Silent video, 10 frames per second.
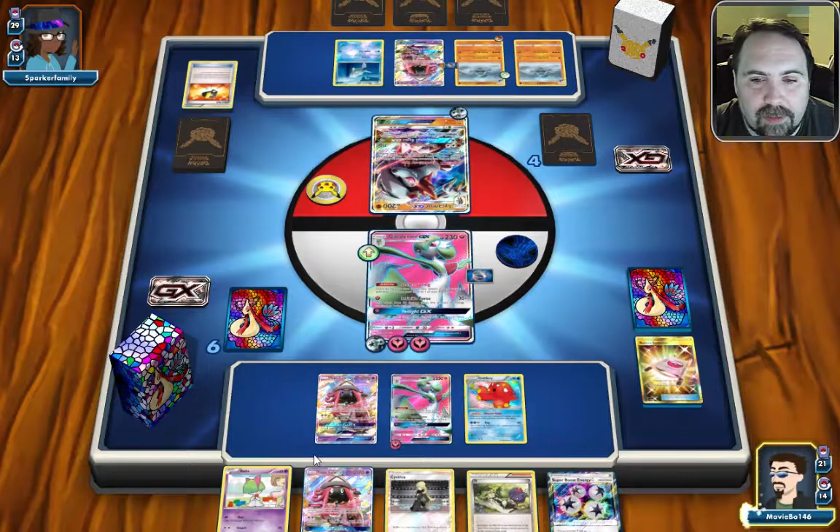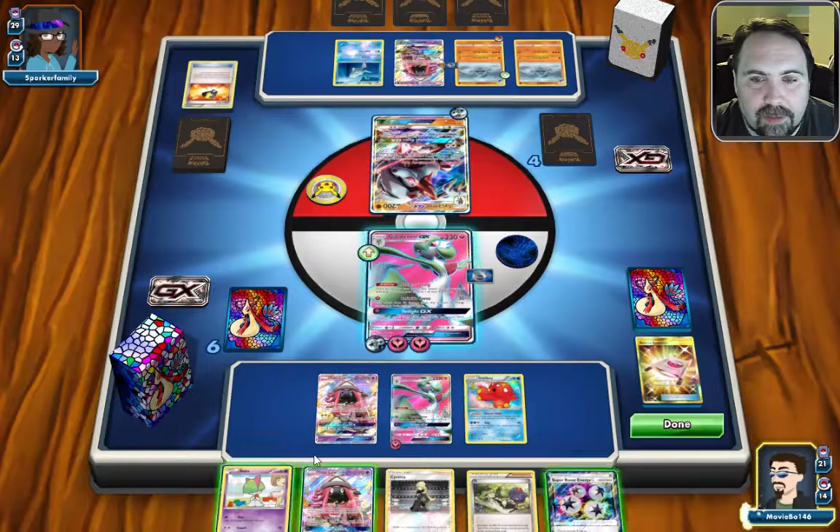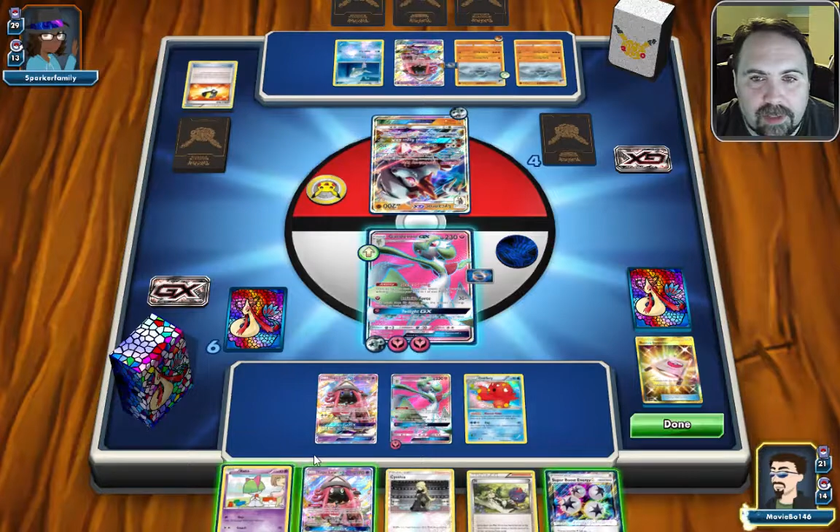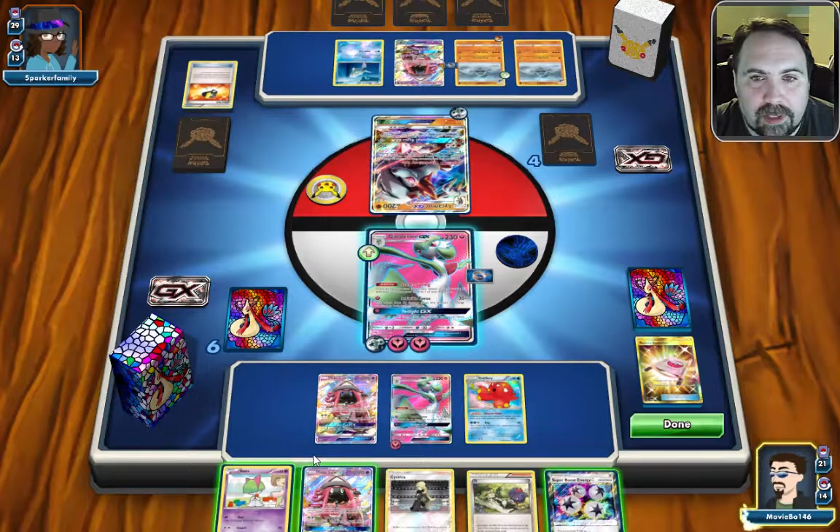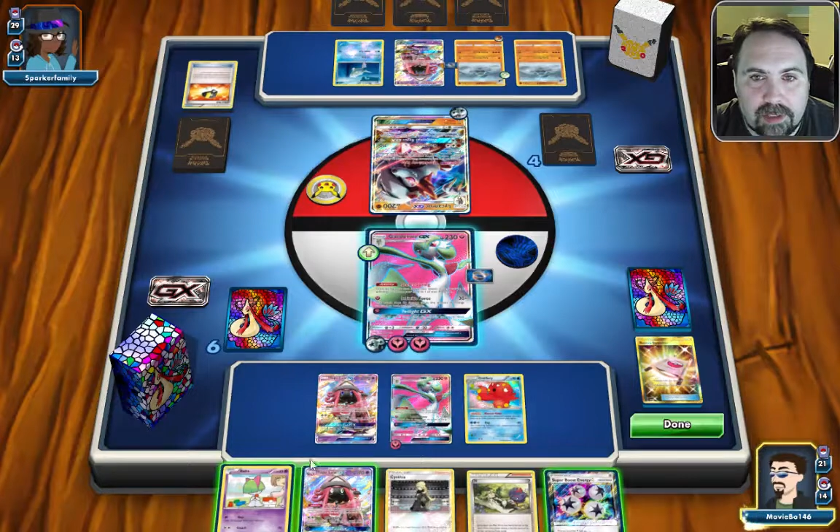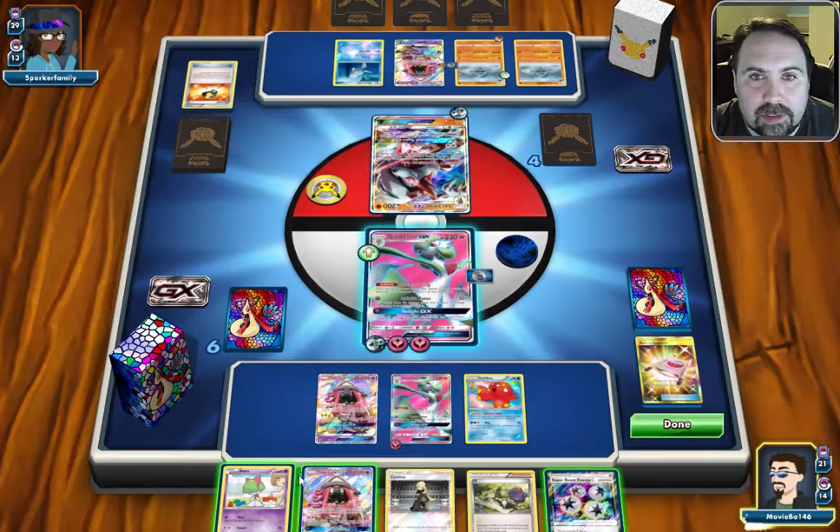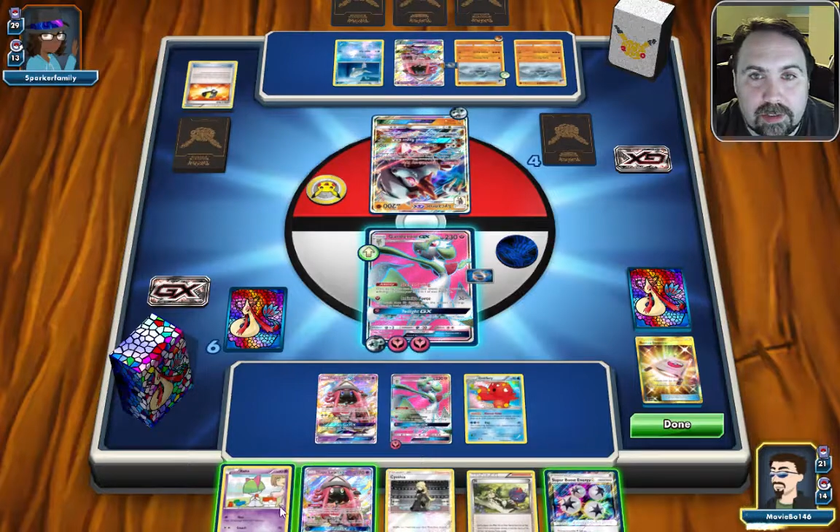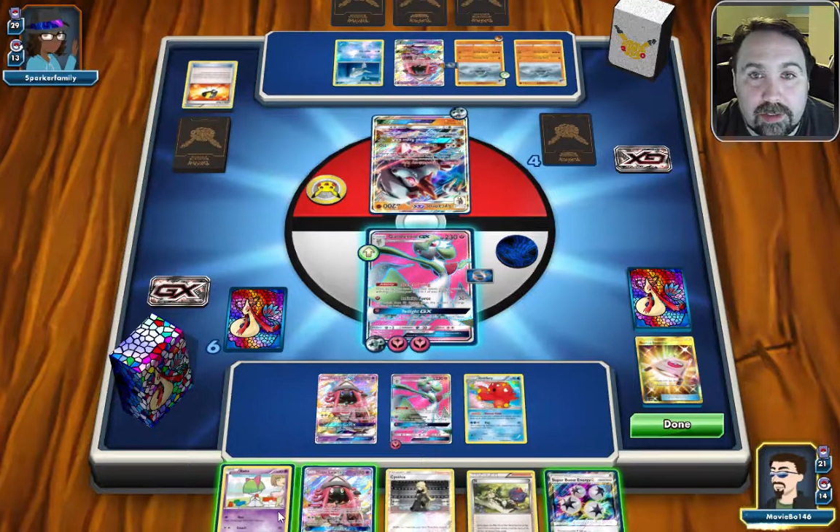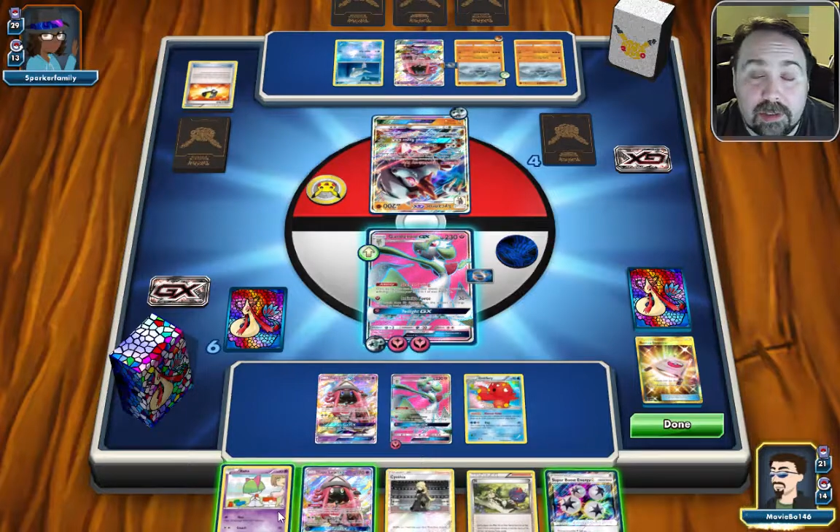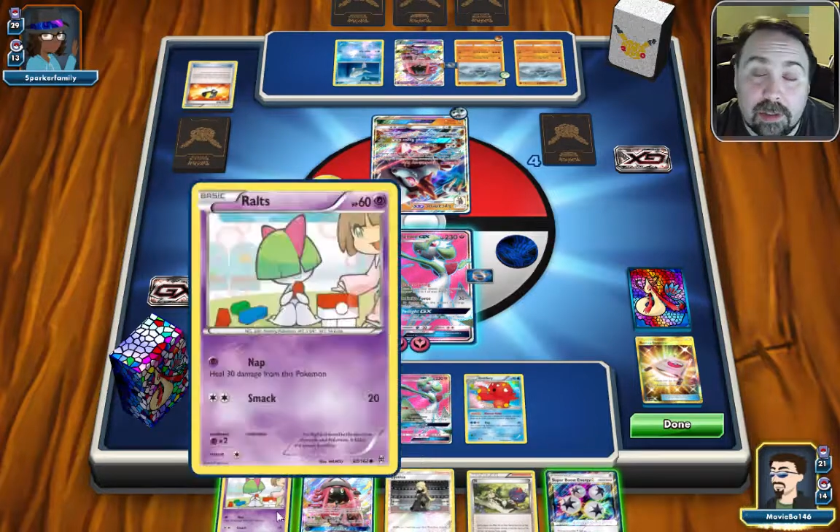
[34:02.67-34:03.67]
different
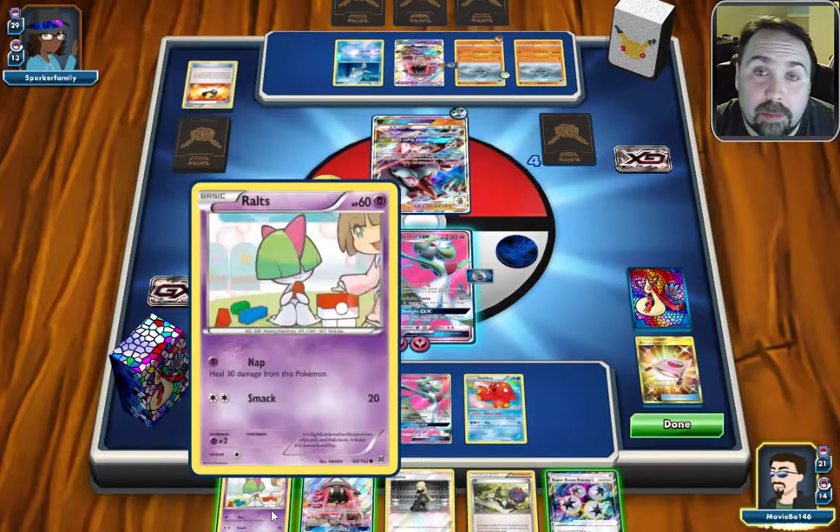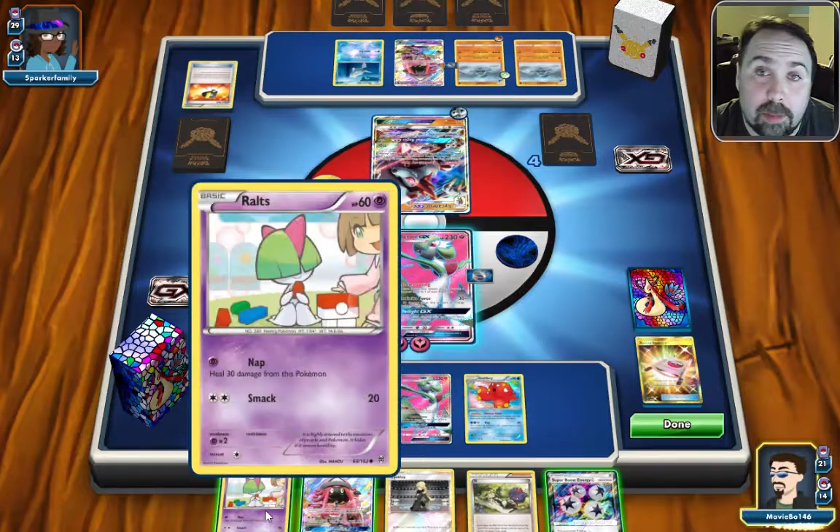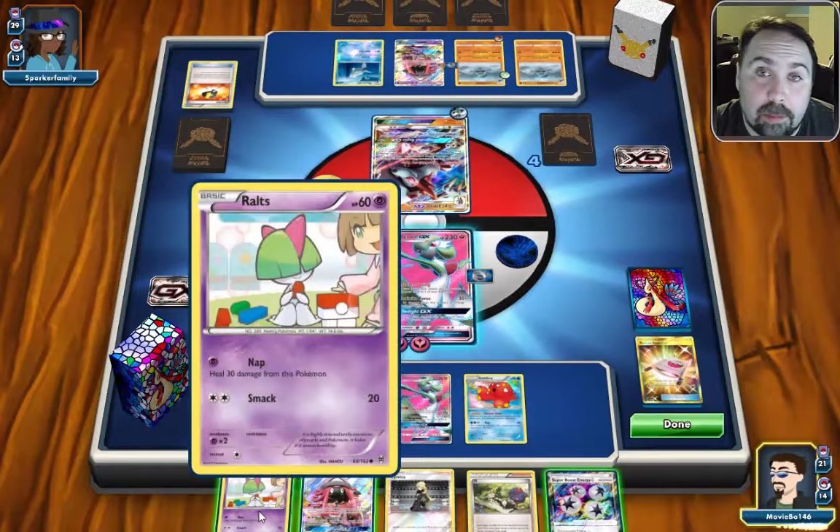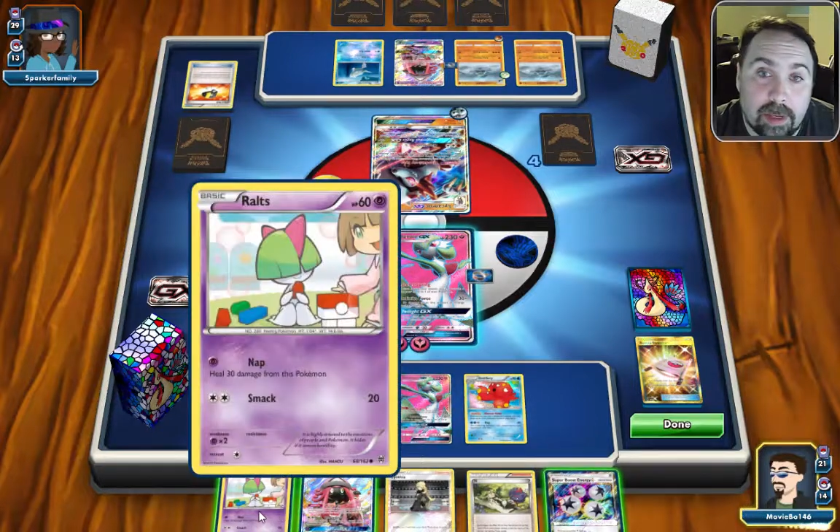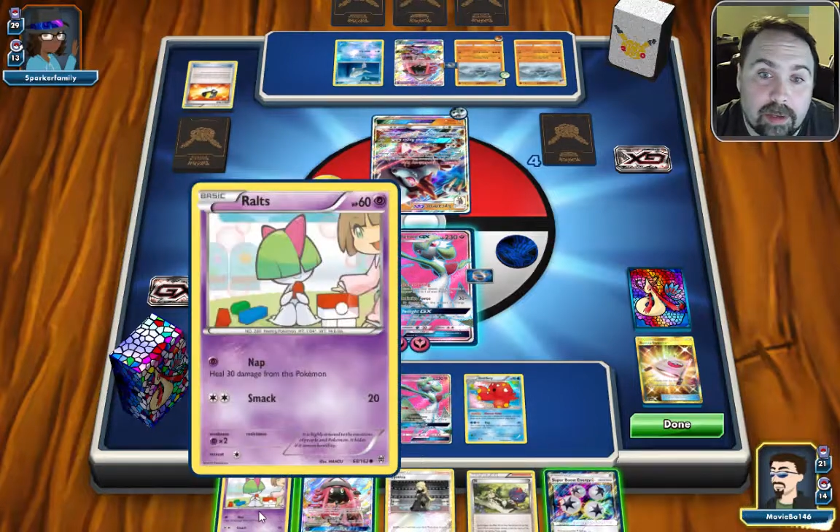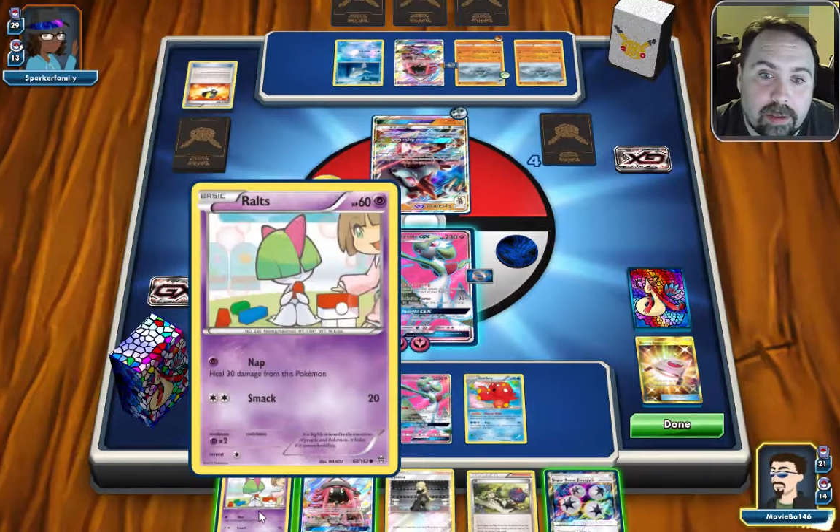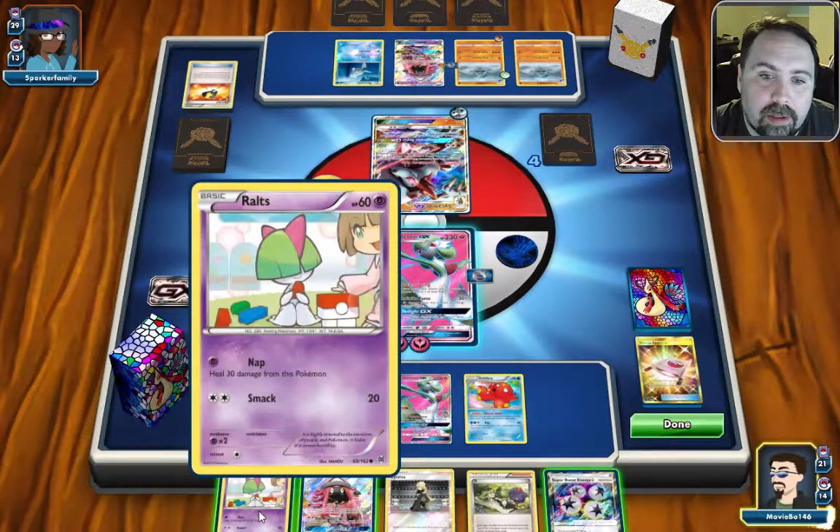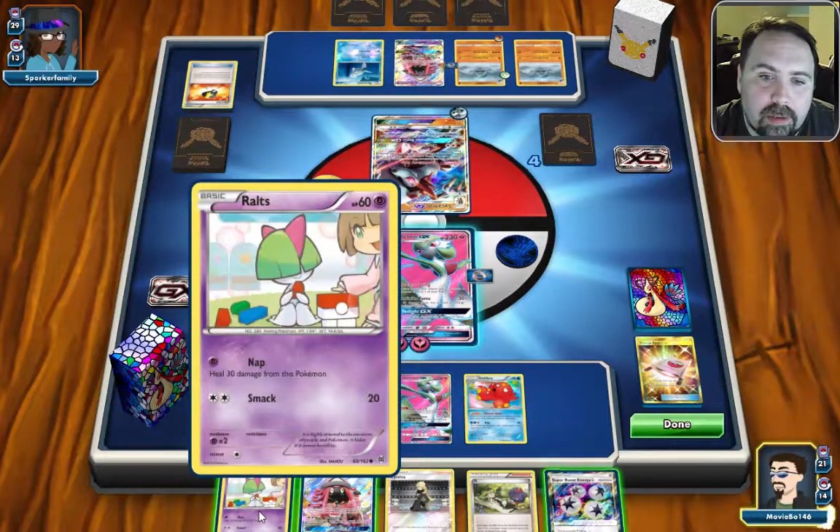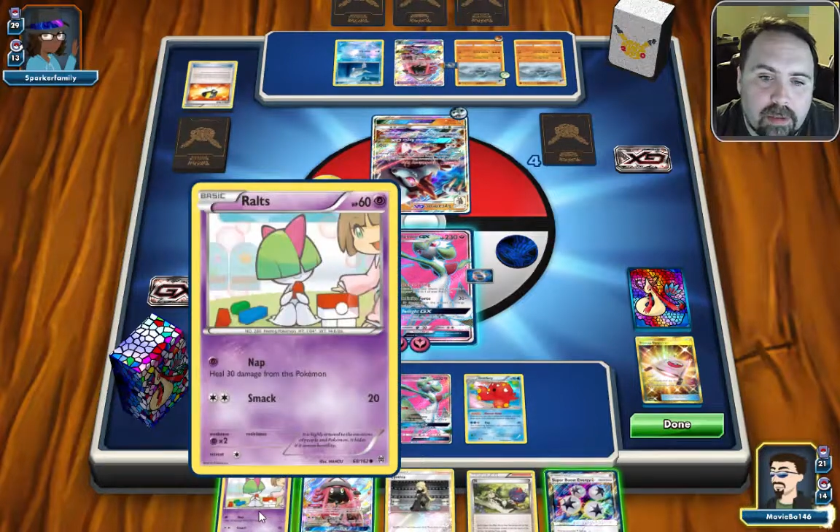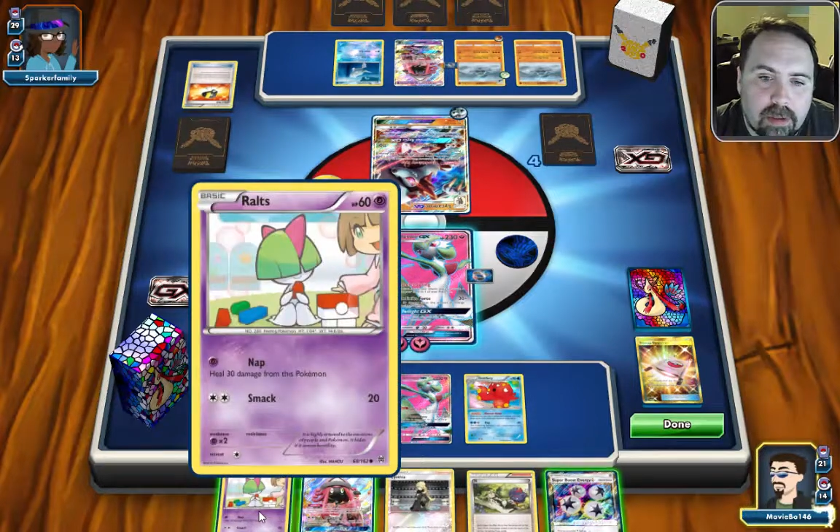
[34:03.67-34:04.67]
juncture could be better.